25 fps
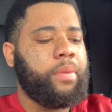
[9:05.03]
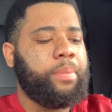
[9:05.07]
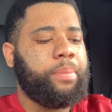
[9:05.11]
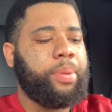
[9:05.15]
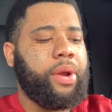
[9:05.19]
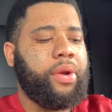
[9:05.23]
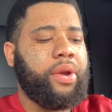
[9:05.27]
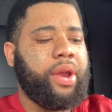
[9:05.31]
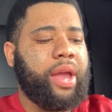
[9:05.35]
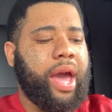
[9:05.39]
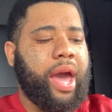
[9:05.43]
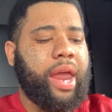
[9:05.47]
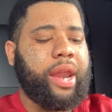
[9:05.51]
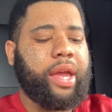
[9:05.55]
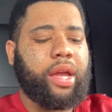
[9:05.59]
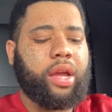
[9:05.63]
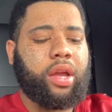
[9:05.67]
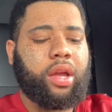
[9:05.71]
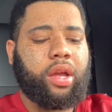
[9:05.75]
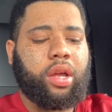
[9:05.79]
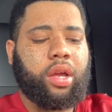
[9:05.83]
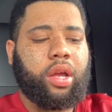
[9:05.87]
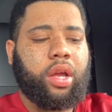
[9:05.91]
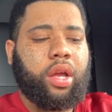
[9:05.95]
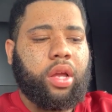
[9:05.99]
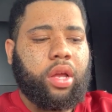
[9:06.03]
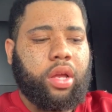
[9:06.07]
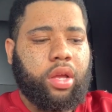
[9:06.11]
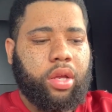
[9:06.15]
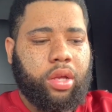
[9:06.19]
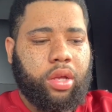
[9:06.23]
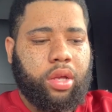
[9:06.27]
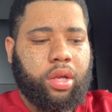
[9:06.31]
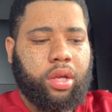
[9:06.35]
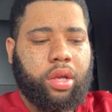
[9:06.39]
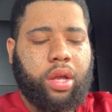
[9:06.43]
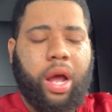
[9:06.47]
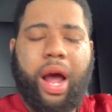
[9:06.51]
periodic
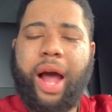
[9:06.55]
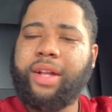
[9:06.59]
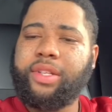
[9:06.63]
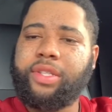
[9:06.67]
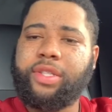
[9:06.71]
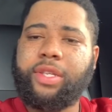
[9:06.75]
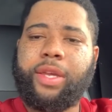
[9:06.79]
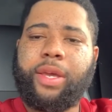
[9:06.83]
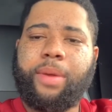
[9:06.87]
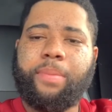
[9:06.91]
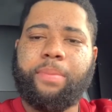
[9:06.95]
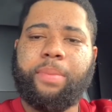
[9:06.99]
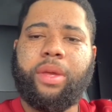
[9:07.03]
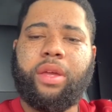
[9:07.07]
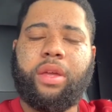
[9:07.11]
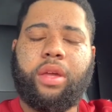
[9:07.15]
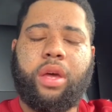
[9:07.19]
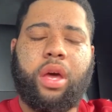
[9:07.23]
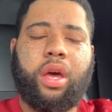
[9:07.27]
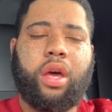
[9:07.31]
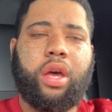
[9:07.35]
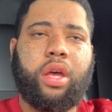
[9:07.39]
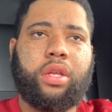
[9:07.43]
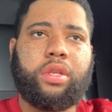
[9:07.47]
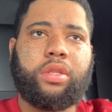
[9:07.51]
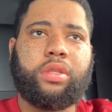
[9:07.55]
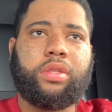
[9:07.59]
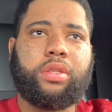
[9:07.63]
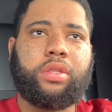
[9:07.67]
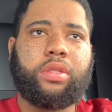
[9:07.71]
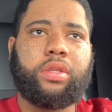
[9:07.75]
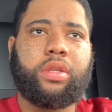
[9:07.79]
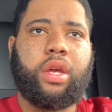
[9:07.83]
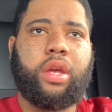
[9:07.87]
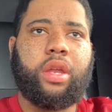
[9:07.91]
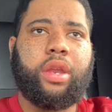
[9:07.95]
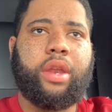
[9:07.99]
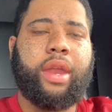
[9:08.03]
content,
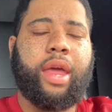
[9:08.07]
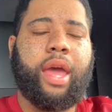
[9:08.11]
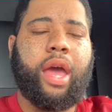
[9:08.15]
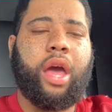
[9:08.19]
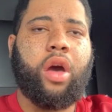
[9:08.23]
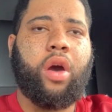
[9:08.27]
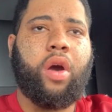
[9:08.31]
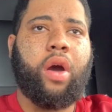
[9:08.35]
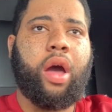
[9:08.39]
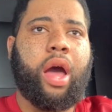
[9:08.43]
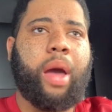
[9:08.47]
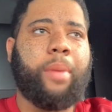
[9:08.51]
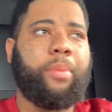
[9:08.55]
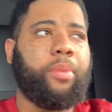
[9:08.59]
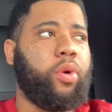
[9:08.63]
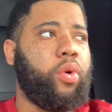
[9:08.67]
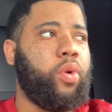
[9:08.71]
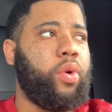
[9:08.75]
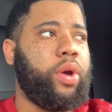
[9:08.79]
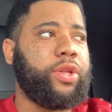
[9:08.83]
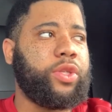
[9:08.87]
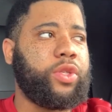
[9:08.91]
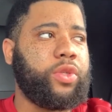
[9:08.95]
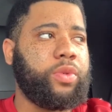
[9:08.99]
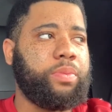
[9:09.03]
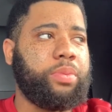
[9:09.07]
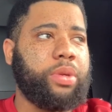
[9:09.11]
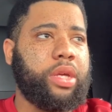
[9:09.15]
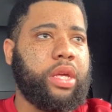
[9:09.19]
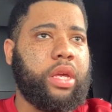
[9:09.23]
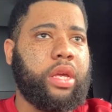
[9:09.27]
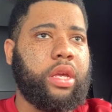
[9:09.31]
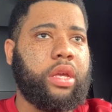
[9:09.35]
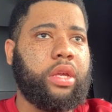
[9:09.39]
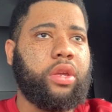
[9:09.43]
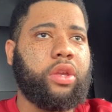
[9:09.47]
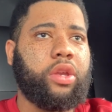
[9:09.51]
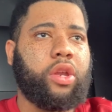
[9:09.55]
because now I'm going to
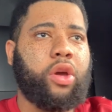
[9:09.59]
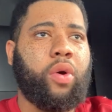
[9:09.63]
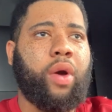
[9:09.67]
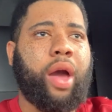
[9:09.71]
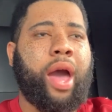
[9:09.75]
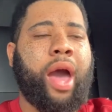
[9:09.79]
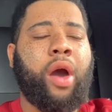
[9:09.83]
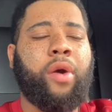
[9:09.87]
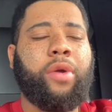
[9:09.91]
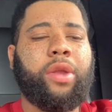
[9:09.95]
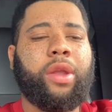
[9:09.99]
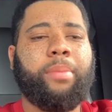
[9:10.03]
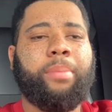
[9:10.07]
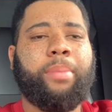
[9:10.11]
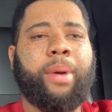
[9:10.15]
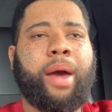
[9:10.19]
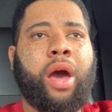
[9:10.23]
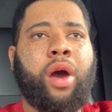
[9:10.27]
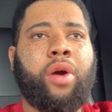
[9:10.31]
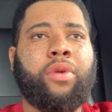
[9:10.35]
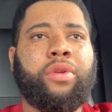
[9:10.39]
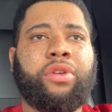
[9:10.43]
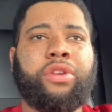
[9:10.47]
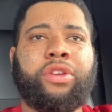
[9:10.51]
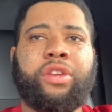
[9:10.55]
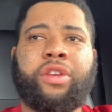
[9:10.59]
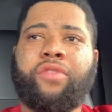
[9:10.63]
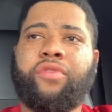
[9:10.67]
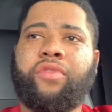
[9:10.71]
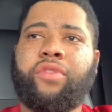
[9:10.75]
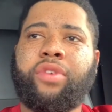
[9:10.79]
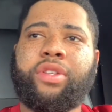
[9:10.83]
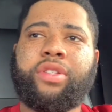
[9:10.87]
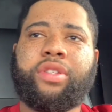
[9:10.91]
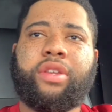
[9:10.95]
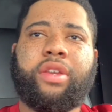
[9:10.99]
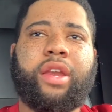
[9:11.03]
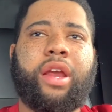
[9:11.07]
be, you know, out and about in
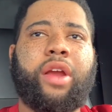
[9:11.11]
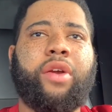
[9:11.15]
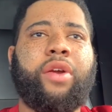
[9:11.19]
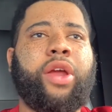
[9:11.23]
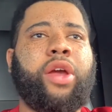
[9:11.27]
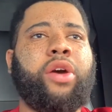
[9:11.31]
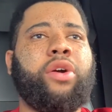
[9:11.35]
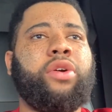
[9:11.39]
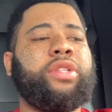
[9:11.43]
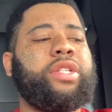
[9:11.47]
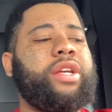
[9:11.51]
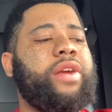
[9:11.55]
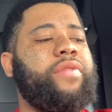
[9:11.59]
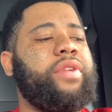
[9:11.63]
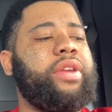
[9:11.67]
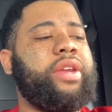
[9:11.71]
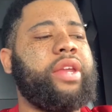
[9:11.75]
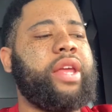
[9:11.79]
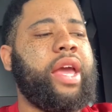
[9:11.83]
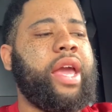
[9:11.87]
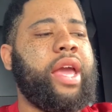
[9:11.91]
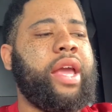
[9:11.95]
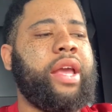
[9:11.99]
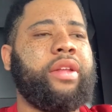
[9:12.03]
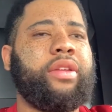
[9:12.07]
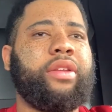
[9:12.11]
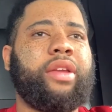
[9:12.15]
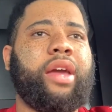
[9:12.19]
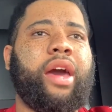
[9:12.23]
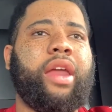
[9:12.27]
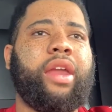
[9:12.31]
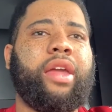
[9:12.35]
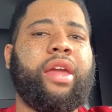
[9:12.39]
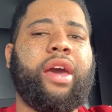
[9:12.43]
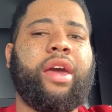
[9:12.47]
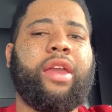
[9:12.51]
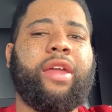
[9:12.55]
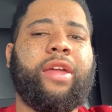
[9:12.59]
different scenarios every day and
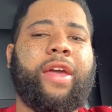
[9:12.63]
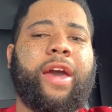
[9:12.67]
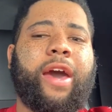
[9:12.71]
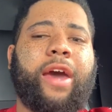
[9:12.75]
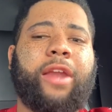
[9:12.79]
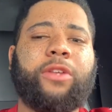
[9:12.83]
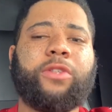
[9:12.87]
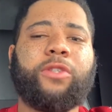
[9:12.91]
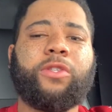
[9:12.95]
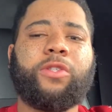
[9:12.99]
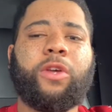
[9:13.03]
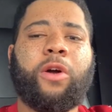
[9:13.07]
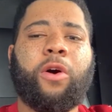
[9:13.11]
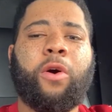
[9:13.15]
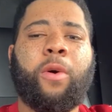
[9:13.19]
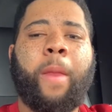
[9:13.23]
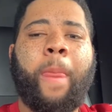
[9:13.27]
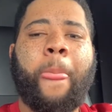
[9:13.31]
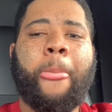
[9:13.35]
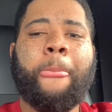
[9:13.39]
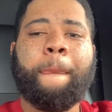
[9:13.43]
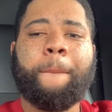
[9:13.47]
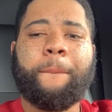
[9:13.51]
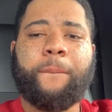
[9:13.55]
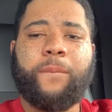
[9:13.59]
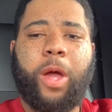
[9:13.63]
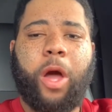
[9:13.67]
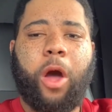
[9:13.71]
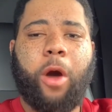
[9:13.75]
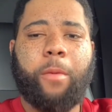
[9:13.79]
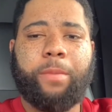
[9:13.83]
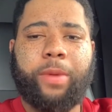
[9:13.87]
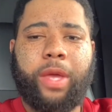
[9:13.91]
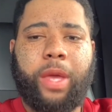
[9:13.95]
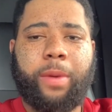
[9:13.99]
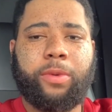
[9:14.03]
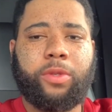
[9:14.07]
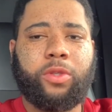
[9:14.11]
yada, yada, yada. So I'll
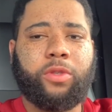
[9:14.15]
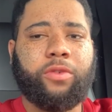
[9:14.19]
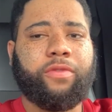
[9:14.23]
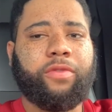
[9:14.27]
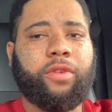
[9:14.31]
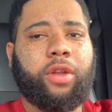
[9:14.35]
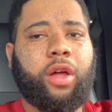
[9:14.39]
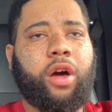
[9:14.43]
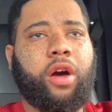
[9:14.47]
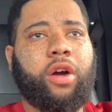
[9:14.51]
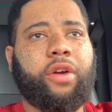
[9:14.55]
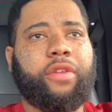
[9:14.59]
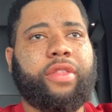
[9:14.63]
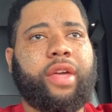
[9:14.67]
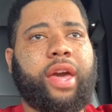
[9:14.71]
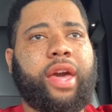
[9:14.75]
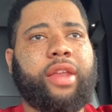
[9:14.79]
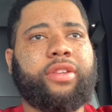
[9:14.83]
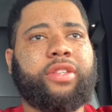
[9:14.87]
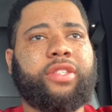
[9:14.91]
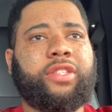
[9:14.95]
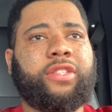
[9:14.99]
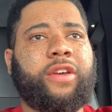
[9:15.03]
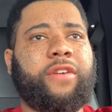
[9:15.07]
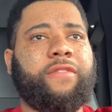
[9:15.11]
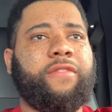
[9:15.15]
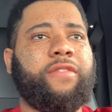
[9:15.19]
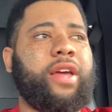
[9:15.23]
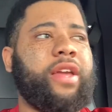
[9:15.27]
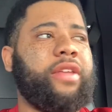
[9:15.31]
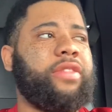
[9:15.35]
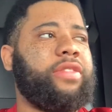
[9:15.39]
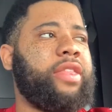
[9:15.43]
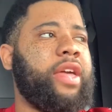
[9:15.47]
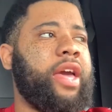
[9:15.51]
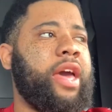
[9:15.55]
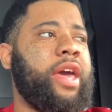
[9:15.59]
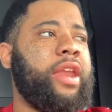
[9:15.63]
be able to vlog that and stuff
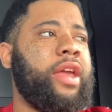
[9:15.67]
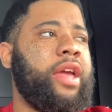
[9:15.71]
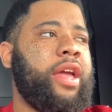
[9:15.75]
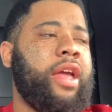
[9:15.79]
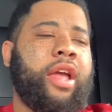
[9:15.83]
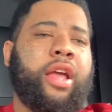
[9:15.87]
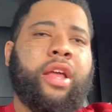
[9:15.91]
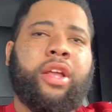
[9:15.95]
like that.